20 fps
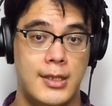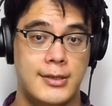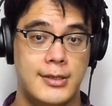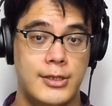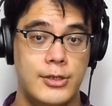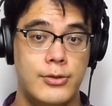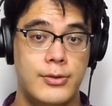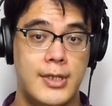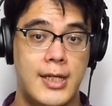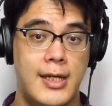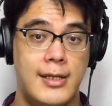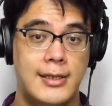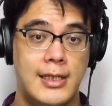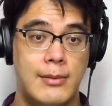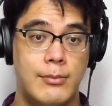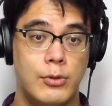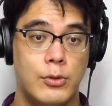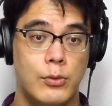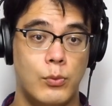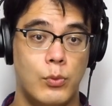The UK
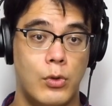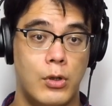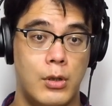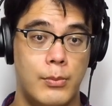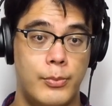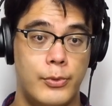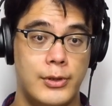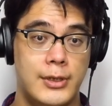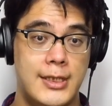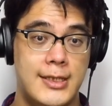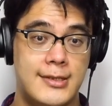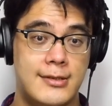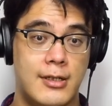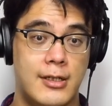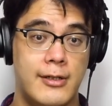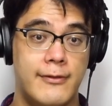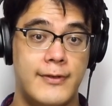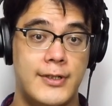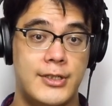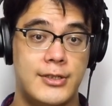label Warp released
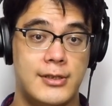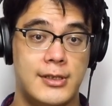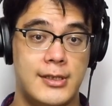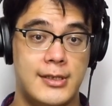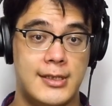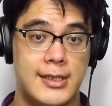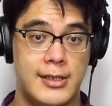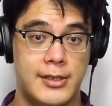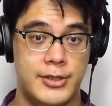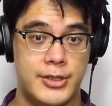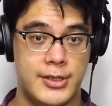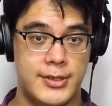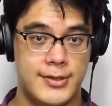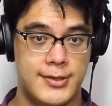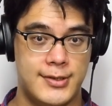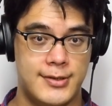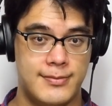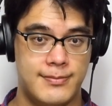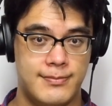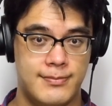Artificial
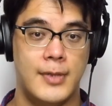Intelligence,